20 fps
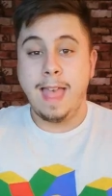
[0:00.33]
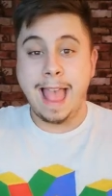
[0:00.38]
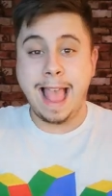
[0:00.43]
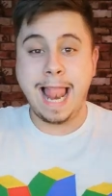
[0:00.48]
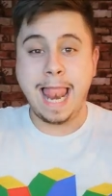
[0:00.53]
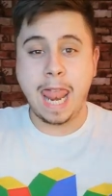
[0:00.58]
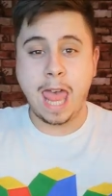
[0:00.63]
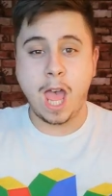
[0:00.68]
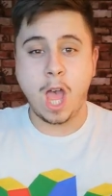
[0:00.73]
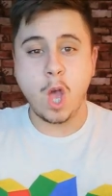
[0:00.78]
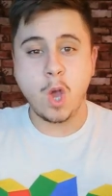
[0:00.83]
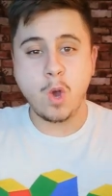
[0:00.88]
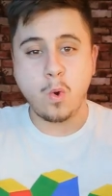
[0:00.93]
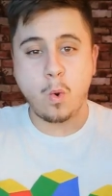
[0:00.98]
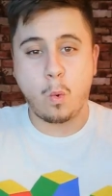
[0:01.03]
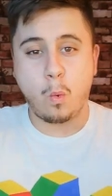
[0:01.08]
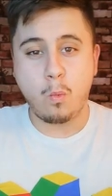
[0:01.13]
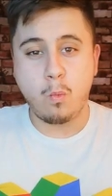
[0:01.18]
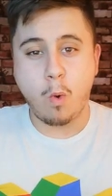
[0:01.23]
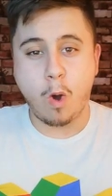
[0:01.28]
Hello,
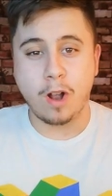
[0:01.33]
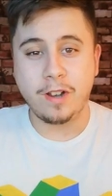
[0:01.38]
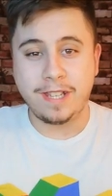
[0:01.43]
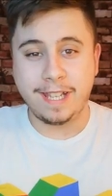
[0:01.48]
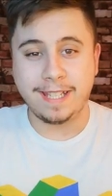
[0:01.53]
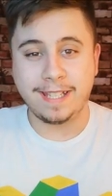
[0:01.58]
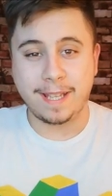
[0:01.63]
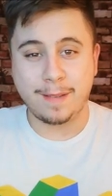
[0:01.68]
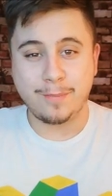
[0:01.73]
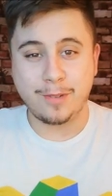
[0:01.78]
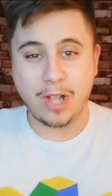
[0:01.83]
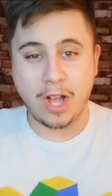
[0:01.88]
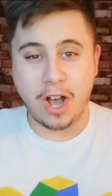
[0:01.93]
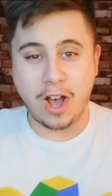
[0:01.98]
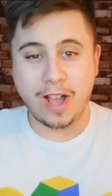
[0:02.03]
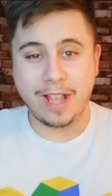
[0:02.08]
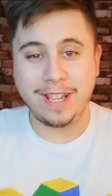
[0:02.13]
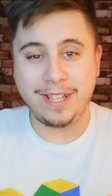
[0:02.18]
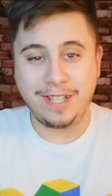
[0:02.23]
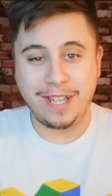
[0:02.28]
what is up
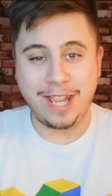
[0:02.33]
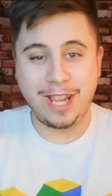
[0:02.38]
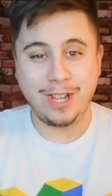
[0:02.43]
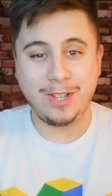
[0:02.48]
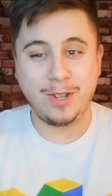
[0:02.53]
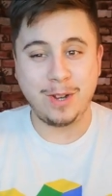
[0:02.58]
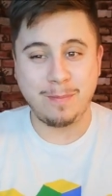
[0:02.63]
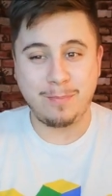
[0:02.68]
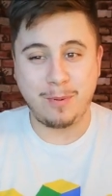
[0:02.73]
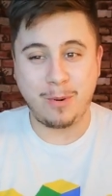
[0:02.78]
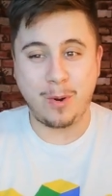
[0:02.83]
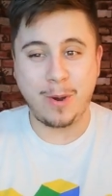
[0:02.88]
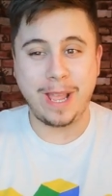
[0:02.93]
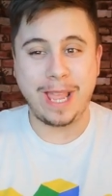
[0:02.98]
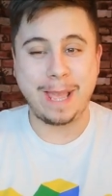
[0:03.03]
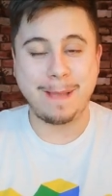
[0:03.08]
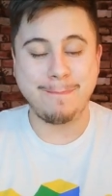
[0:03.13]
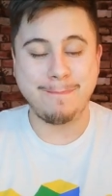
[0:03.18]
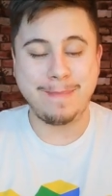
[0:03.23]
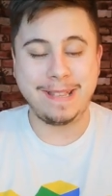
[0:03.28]
guys? It is your
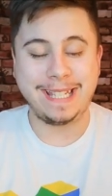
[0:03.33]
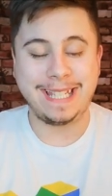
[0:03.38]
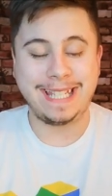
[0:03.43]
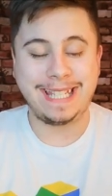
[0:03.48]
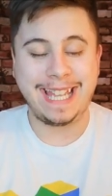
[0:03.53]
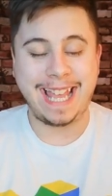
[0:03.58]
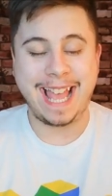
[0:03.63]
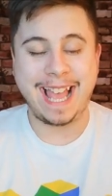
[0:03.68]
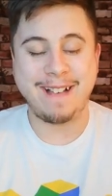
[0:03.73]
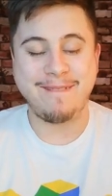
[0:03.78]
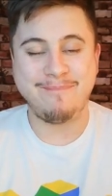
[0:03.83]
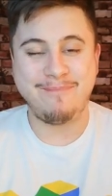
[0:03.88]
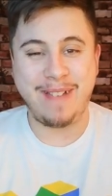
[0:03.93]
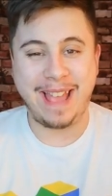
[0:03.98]
boy Mr.